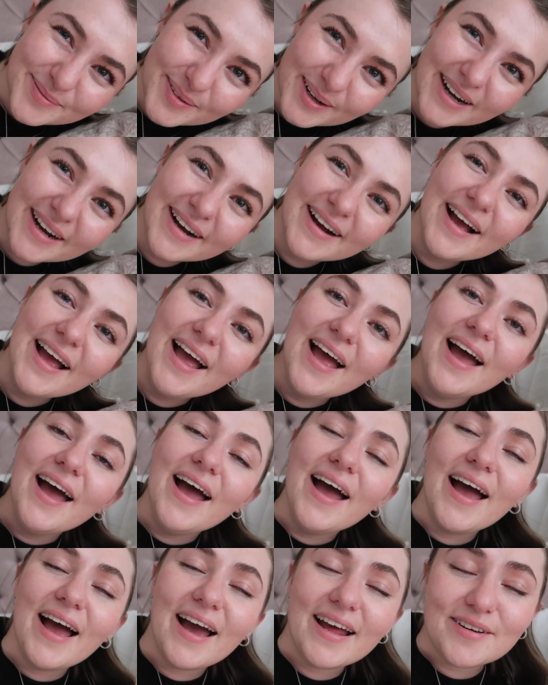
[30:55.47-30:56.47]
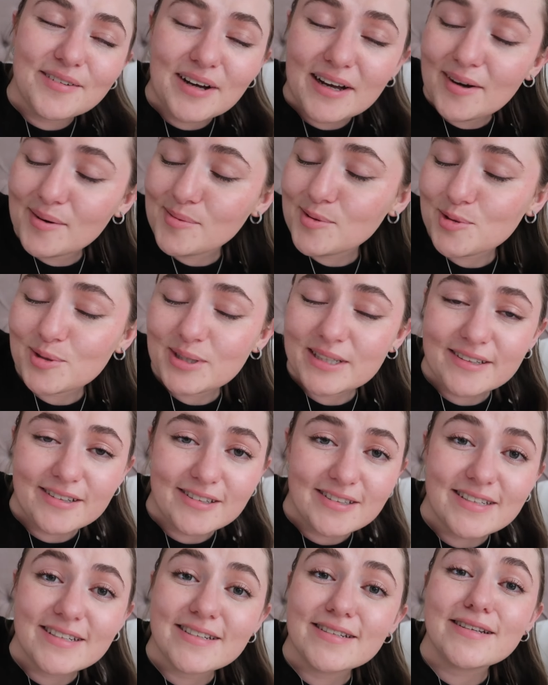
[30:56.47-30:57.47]
But anyway, I'm talking
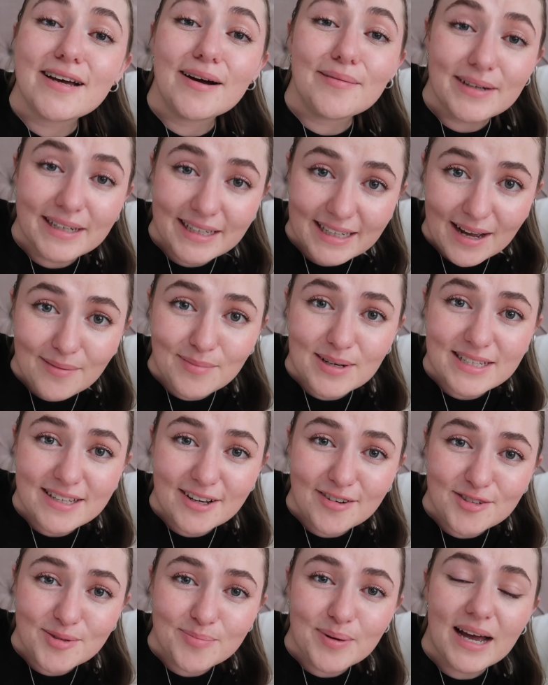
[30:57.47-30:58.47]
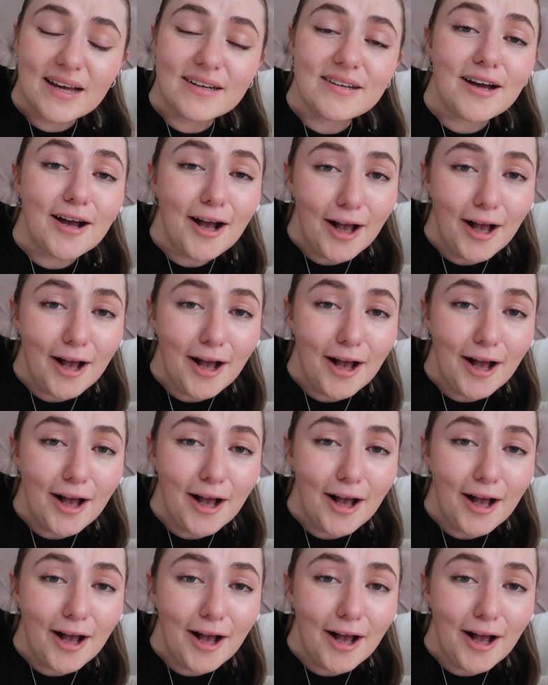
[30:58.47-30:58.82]
nonsense. I'm going to get myself to bed.